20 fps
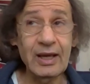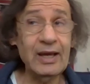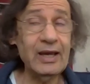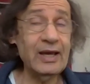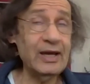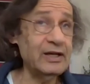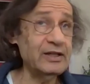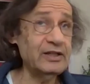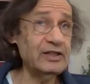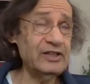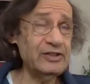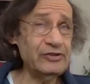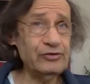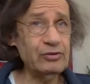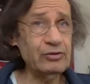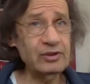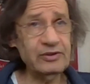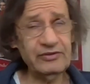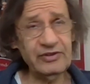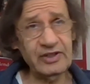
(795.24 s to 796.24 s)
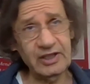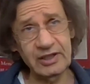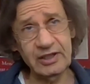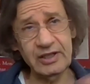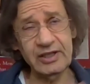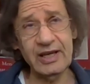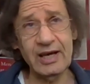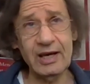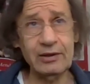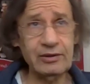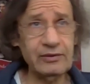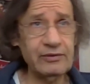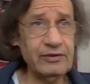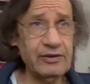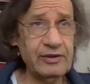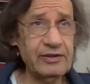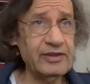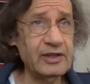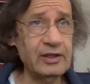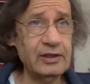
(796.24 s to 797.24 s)
And he's sort of in and out of
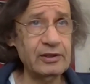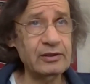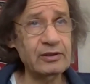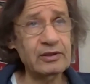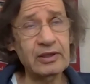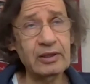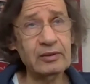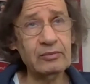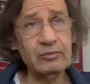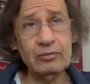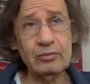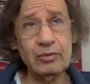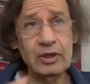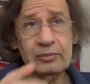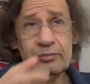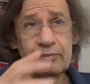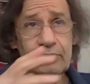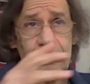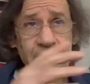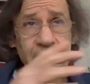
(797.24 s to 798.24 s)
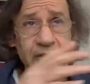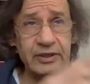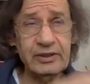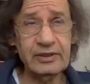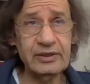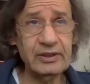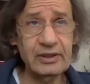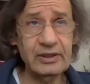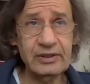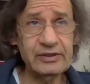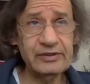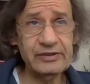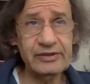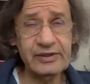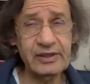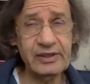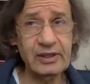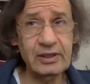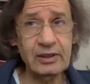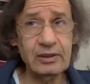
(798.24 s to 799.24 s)
the theater. At one point he's
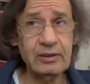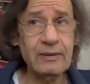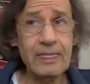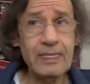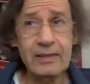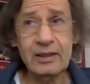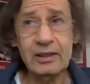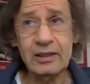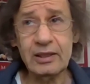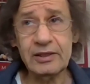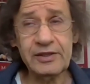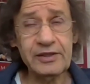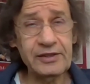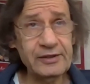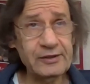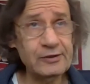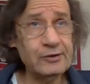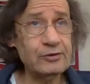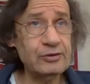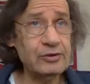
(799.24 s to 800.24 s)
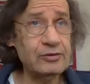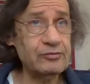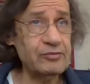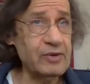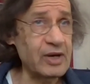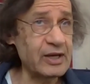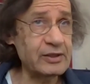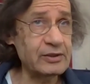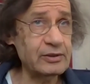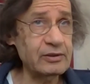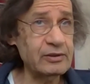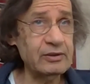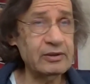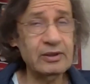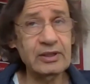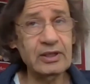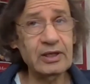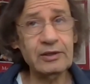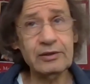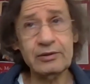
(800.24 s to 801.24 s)
the theater director,
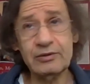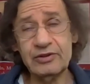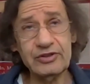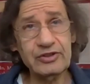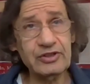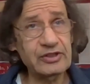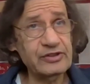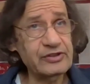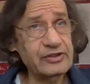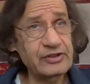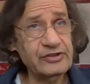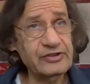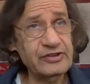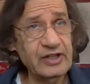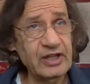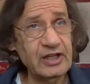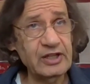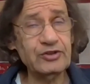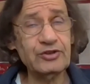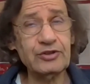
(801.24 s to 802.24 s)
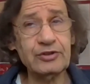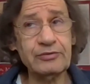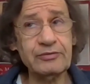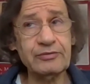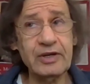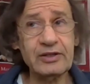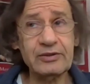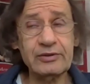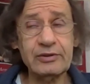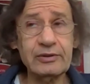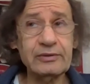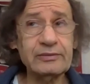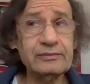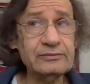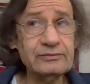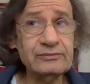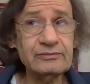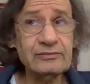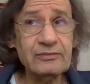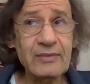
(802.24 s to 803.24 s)
another he's just a stage director.
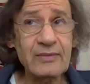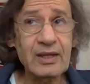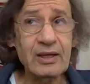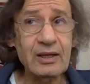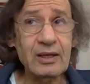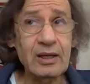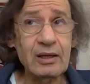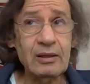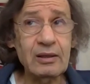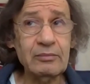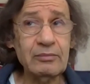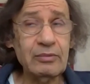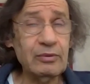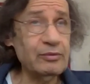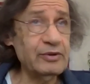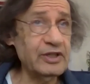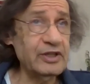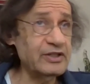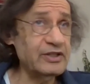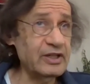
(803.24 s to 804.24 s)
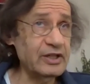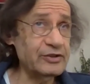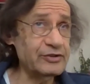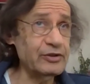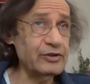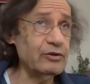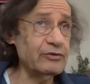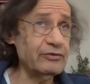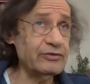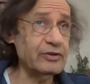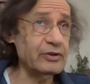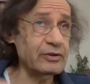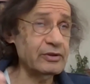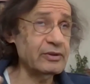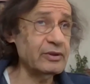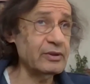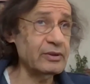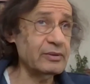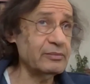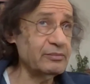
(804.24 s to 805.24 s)
But when he takes
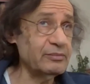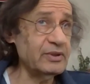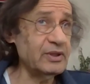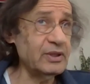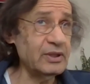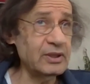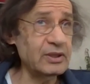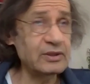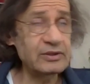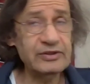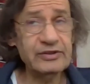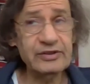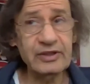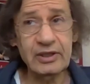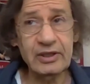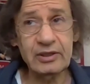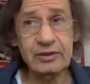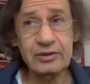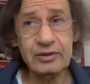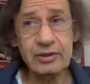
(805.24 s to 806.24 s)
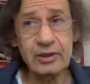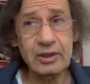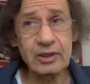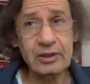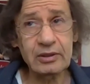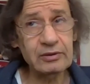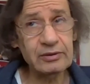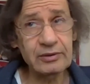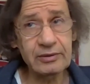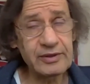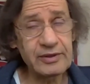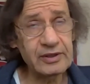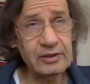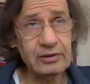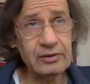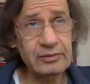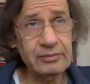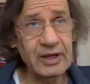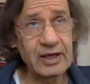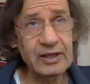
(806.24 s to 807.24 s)
over being
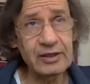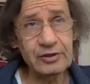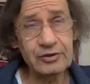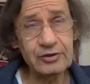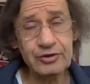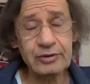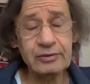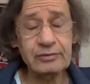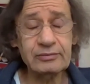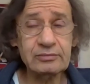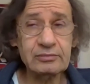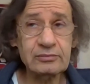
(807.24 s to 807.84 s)
theater manager,